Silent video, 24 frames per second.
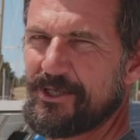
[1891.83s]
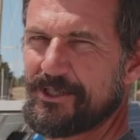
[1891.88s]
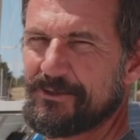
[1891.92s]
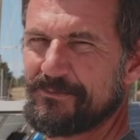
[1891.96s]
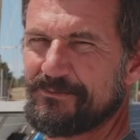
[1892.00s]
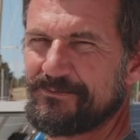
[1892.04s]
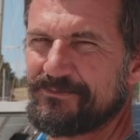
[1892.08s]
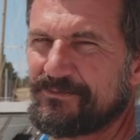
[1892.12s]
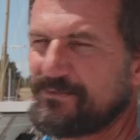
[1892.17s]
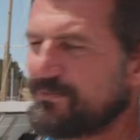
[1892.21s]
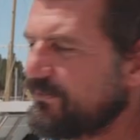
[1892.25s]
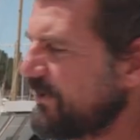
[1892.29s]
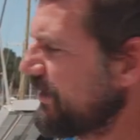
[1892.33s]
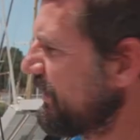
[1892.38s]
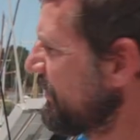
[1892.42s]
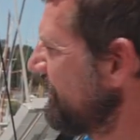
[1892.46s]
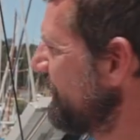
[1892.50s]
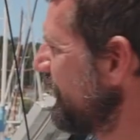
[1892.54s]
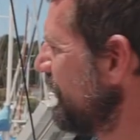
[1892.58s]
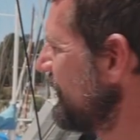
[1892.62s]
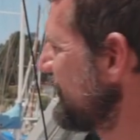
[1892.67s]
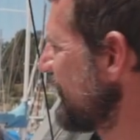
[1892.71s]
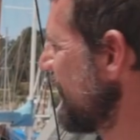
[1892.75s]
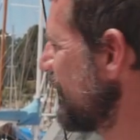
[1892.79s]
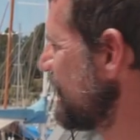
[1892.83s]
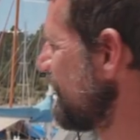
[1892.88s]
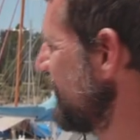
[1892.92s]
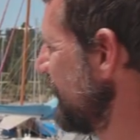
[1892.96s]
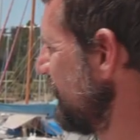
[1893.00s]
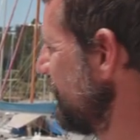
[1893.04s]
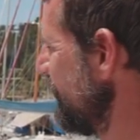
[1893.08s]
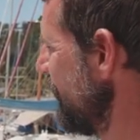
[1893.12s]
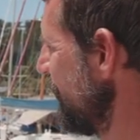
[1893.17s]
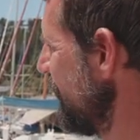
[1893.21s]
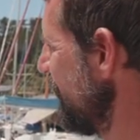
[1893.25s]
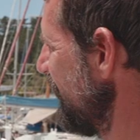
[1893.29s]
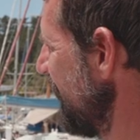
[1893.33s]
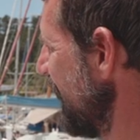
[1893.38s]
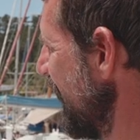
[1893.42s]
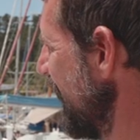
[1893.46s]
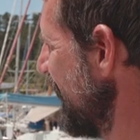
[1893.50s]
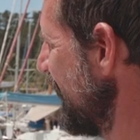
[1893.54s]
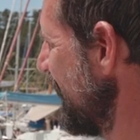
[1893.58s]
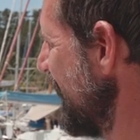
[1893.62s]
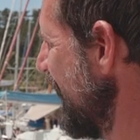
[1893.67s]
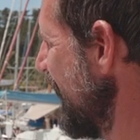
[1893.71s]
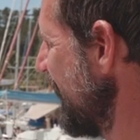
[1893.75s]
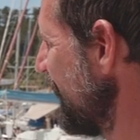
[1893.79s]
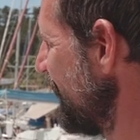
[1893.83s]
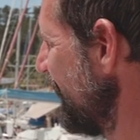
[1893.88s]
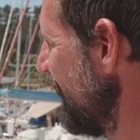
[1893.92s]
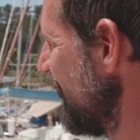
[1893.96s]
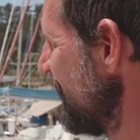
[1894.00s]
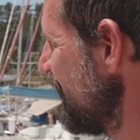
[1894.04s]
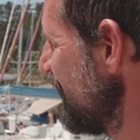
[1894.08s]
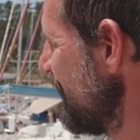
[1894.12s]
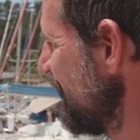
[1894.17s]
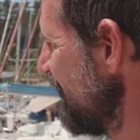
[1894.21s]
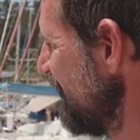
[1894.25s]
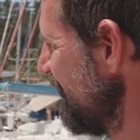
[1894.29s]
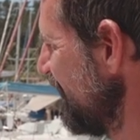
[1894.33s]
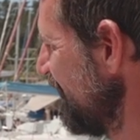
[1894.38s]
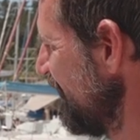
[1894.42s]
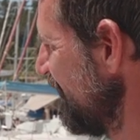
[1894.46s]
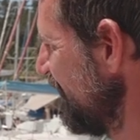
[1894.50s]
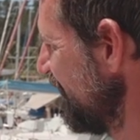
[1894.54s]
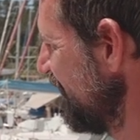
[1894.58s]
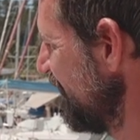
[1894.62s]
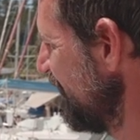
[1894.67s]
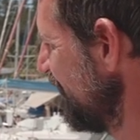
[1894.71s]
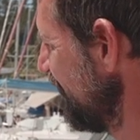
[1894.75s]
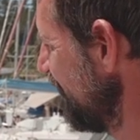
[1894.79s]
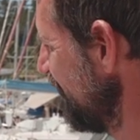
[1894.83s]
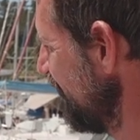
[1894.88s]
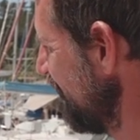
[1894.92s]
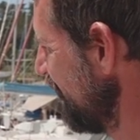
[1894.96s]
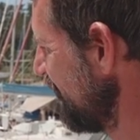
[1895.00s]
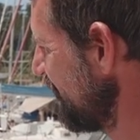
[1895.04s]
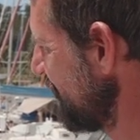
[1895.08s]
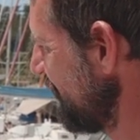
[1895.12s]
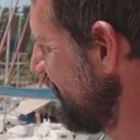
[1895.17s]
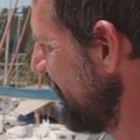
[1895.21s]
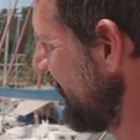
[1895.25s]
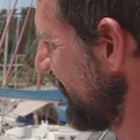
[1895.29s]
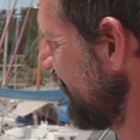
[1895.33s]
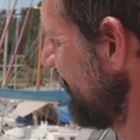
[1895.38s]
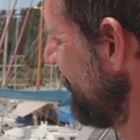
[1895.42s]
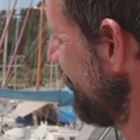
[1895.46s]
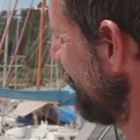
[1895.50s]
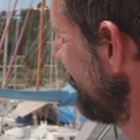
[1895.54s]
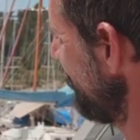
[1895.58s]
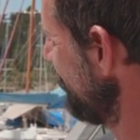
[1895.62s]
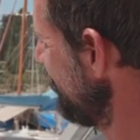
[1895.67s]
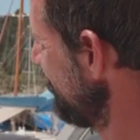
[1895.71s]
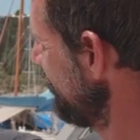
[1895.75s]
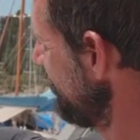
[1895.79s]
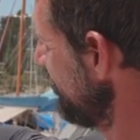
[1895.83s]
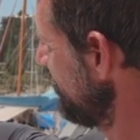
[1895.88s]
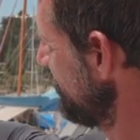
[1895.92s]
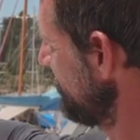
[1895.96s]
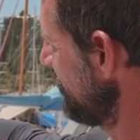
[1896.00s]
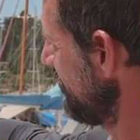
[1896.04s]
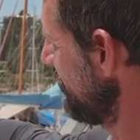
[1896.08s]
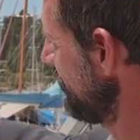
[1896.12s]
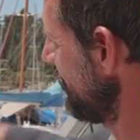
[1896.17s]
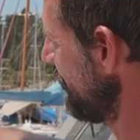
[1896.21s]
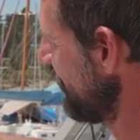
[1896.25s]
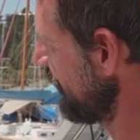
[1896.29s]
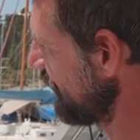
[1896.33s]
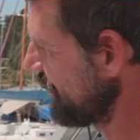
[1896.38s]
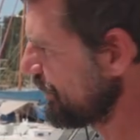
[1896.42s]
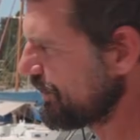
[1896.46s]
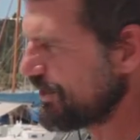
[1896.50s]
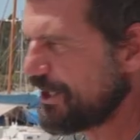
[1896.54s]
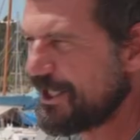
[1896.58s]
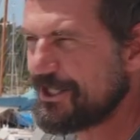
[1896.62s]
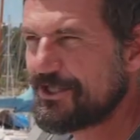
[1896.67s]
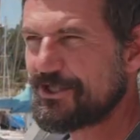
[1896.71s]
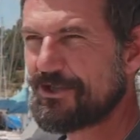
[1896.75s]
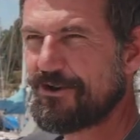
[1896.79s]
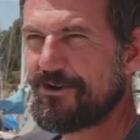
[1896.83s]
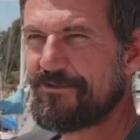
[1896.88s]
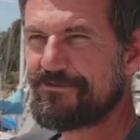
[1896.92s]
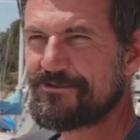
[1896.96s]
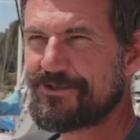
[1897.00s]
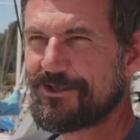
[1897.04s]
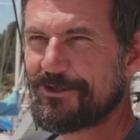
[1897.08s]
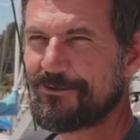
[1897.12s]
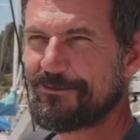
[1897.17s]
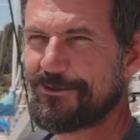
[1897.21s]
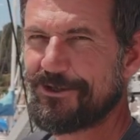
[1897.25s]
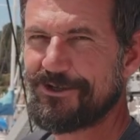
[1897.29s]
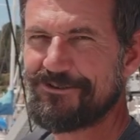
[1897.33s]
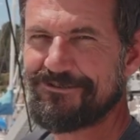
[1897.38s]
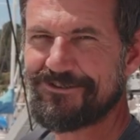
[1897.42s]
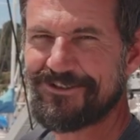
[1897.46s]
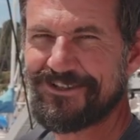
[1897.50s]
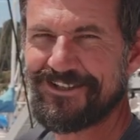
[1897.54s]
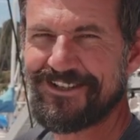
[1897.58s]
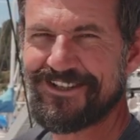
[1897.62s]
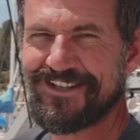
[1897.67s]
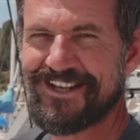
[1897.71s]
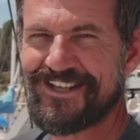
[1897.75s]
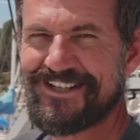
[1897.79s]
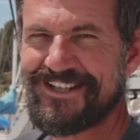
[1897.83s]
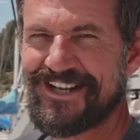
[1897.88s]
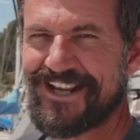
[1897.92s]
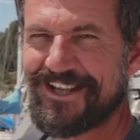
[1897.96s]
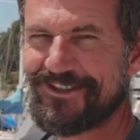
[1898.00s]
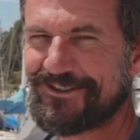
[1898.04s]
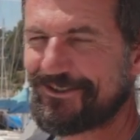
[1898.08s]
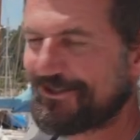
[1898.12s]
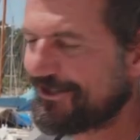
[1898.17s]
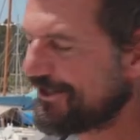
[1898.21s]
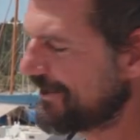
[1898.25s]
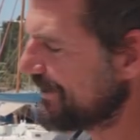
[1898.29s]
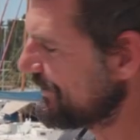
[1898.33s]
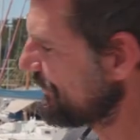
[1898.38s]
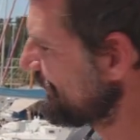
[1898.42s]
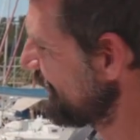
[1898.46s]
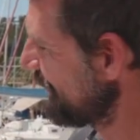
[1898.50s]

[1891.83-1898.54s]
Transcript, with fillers: it. When the boat's actually moving at an anchorage, it's quite cool. It like sheds it off to the roof and down through these